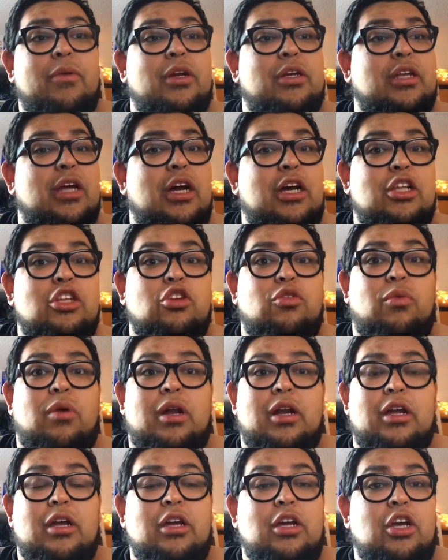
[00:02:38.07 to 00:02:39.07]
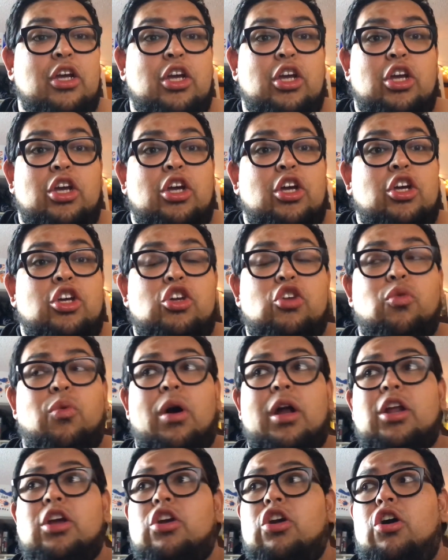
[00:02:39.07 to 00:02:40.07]
You're done. You want
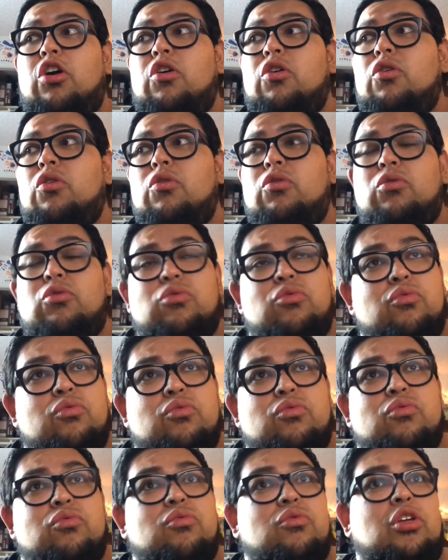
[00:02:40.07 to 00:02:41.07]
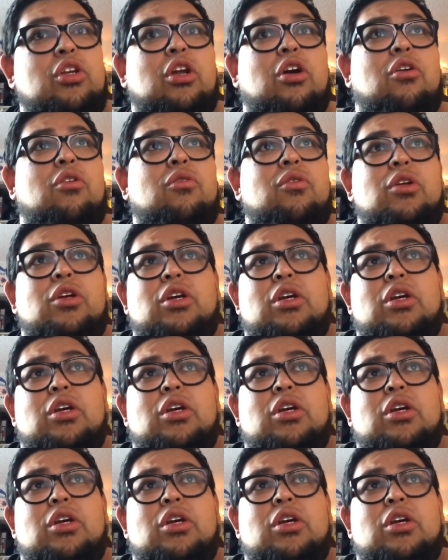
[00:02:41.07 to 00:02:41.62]
to go, you know,